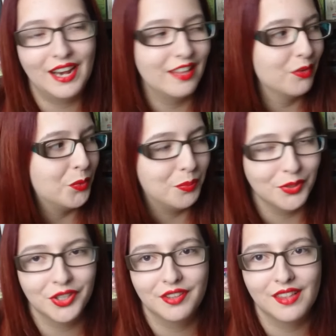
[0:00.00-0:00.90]
and it's all
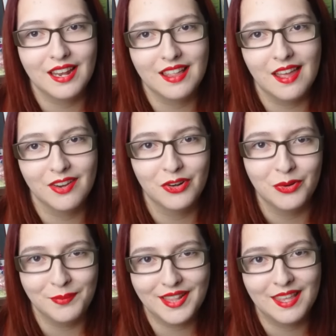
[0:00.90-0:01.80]
books and they're
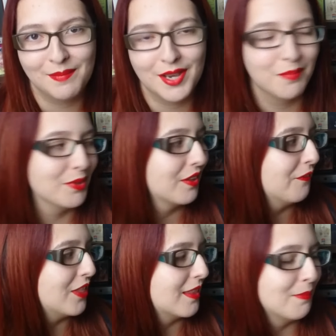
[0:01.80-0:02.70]
all my TBR
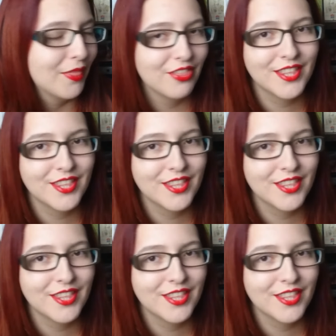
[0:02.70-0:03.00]
books for this month.